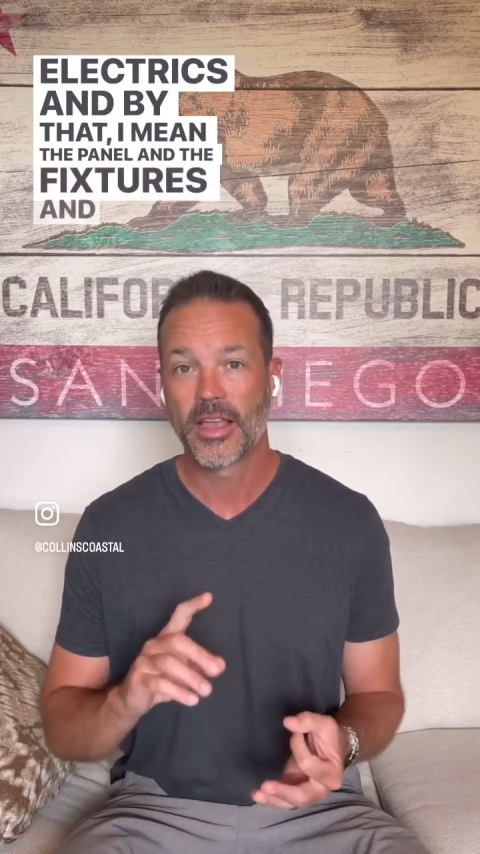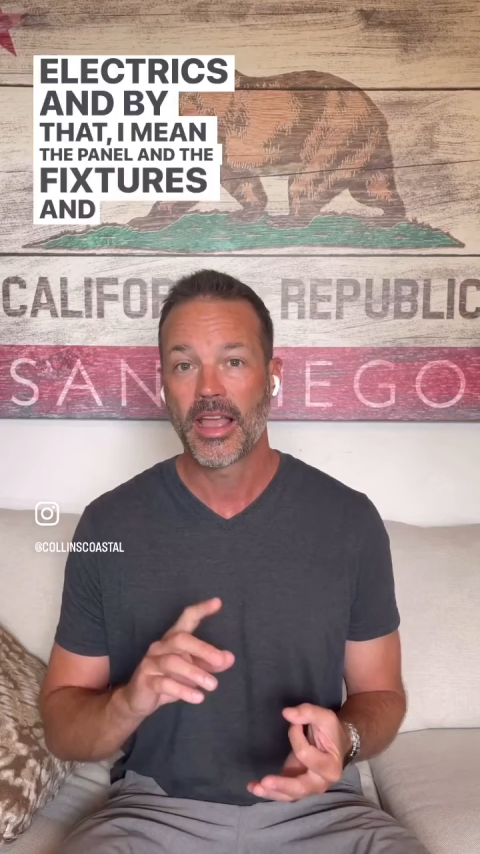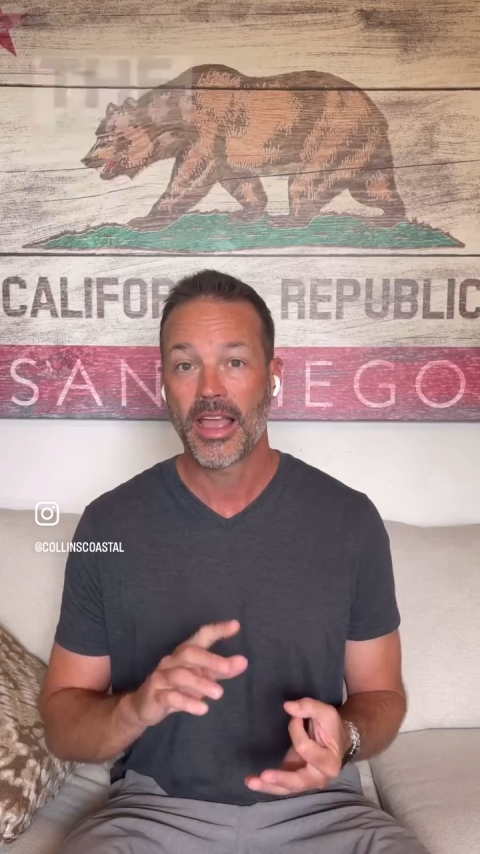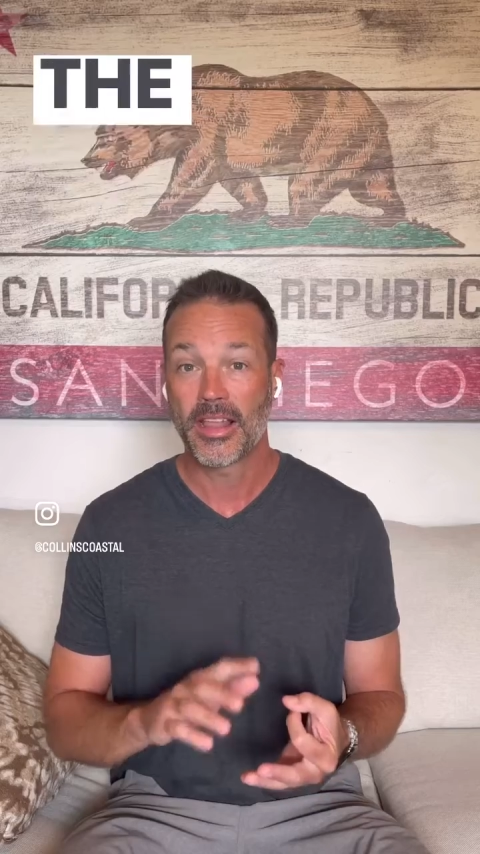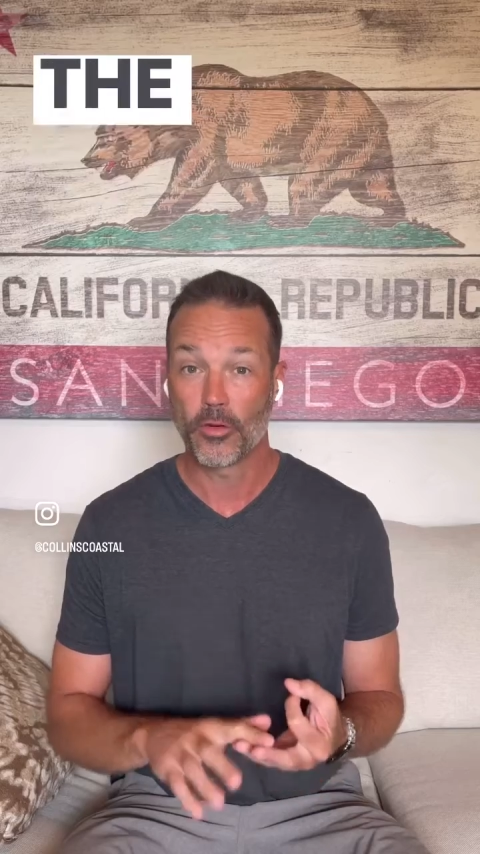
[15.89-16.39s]

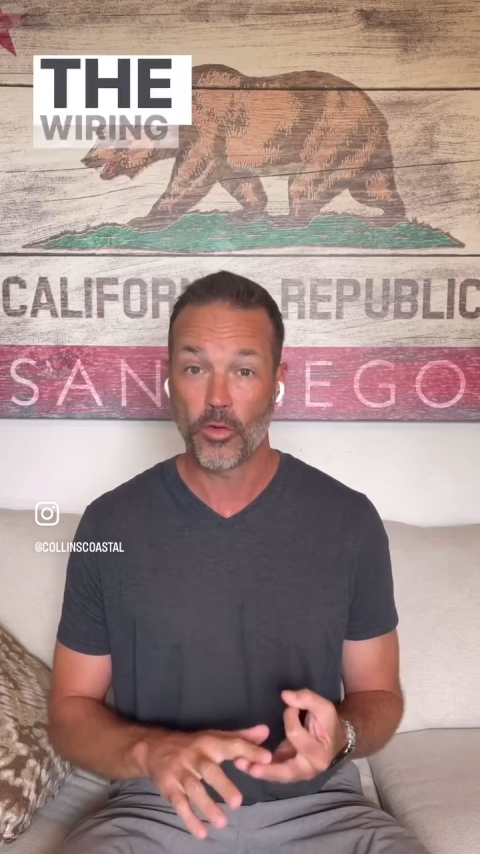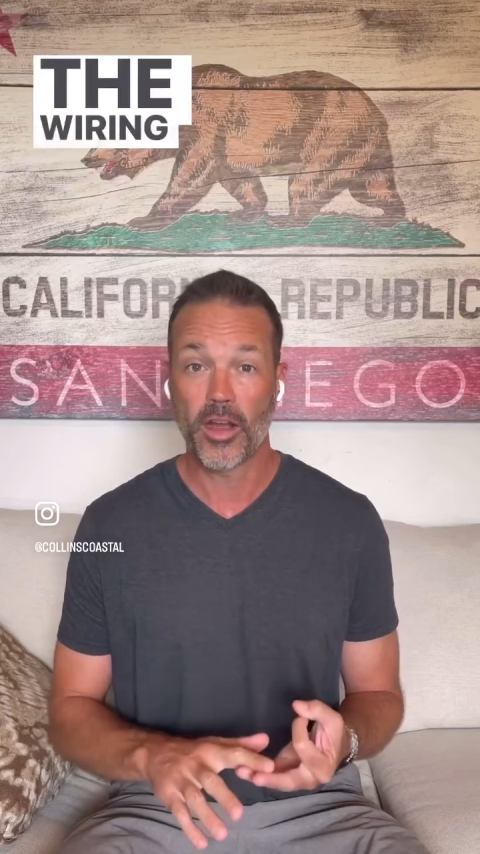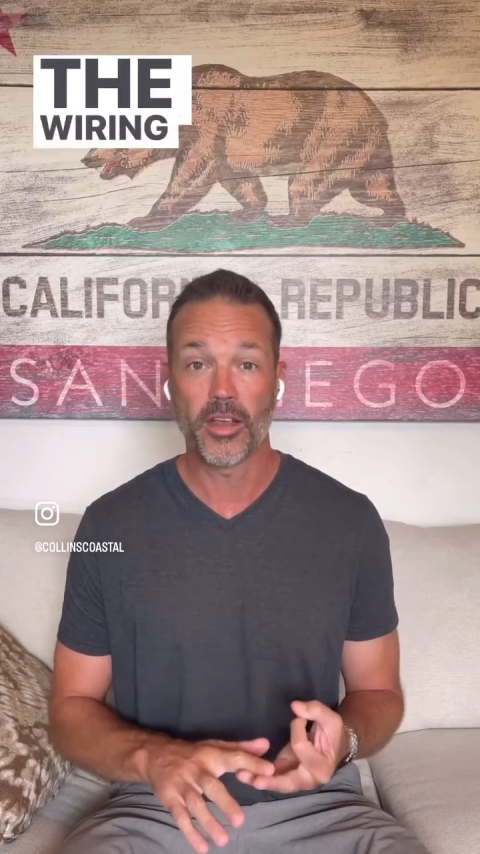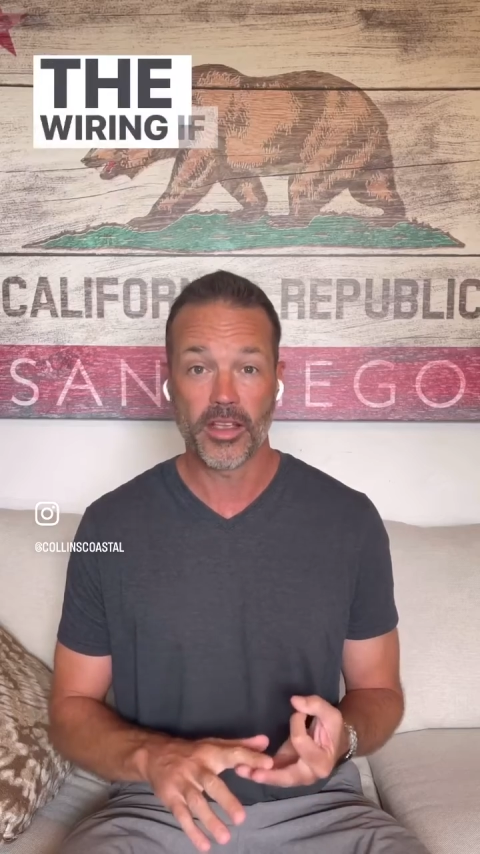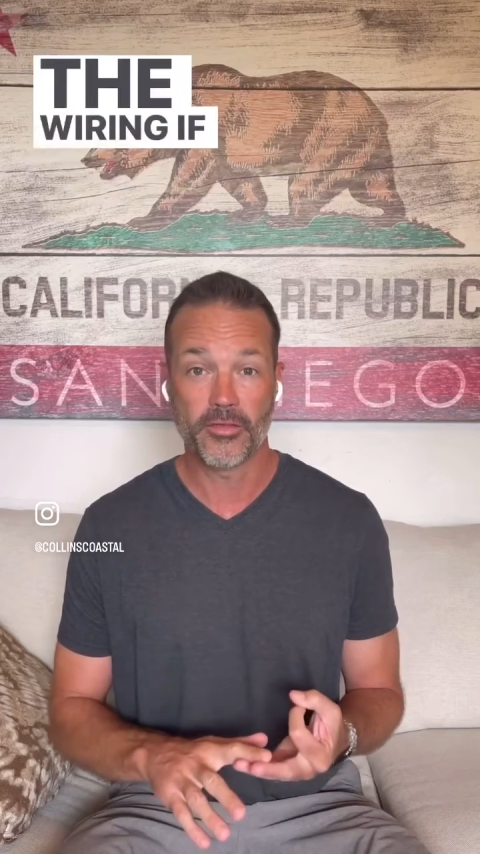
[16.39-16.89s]
and the
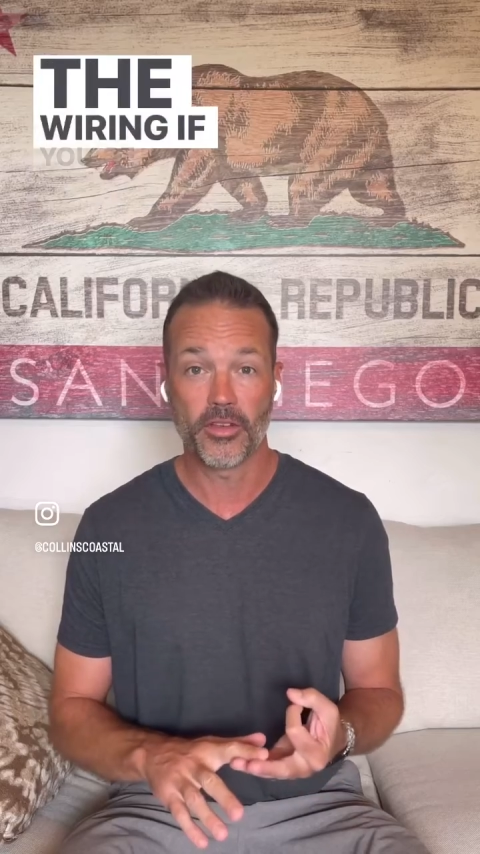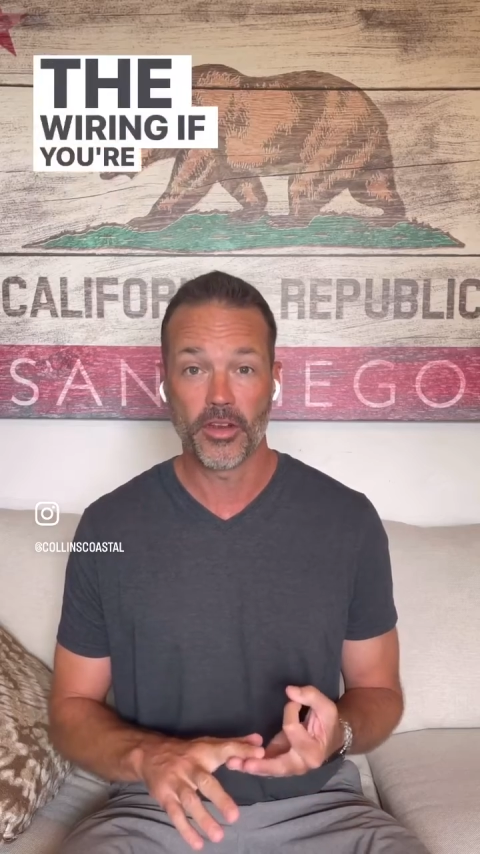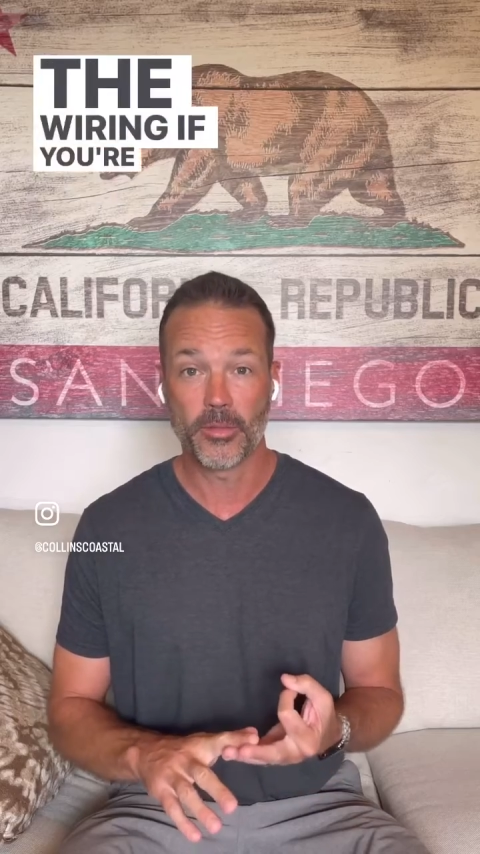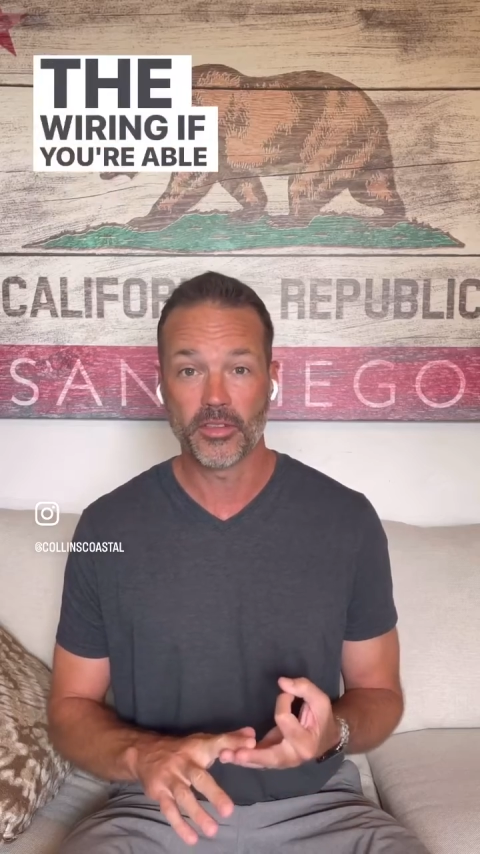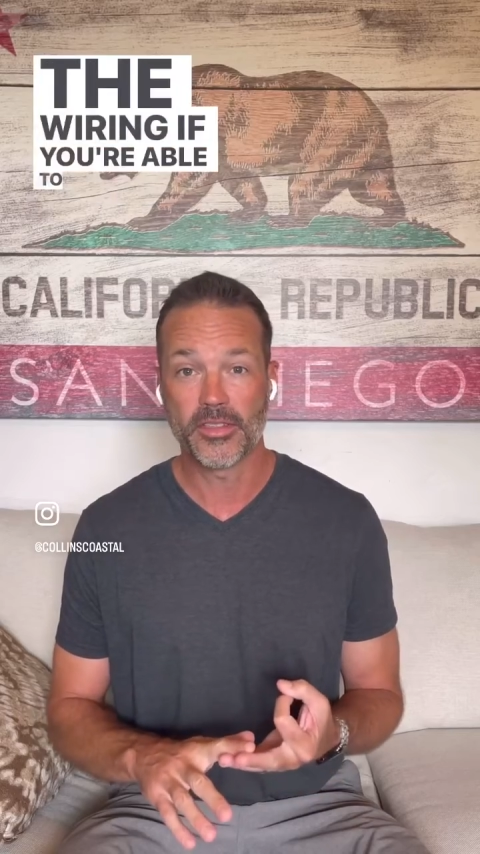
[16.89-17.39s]
wiring if you're
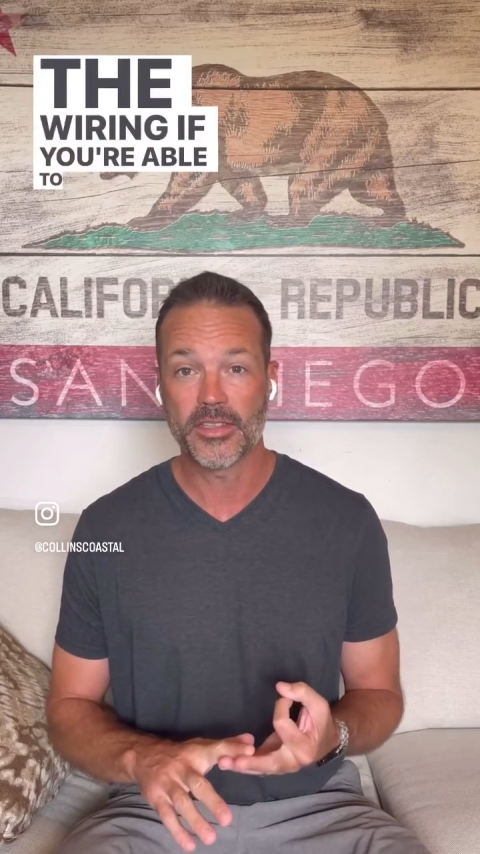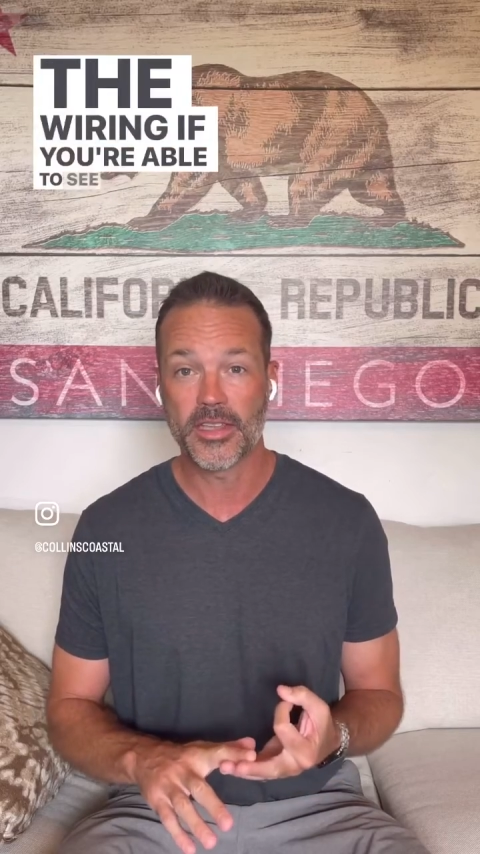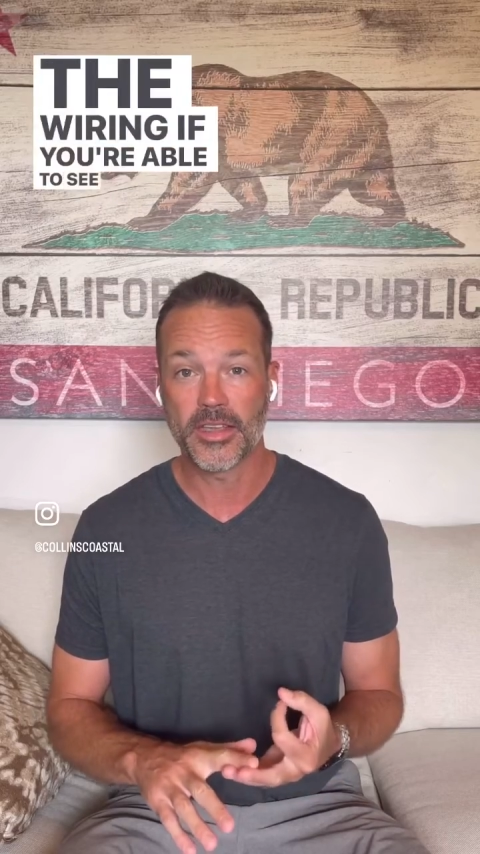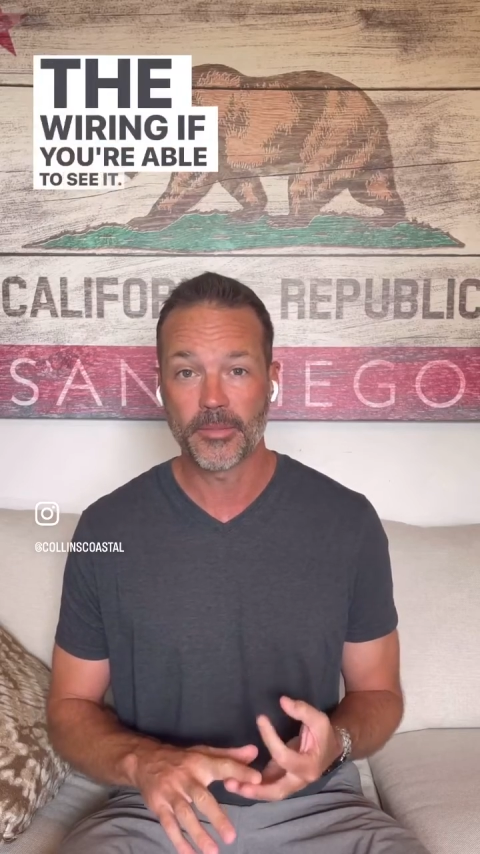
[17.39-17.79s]
able to see it.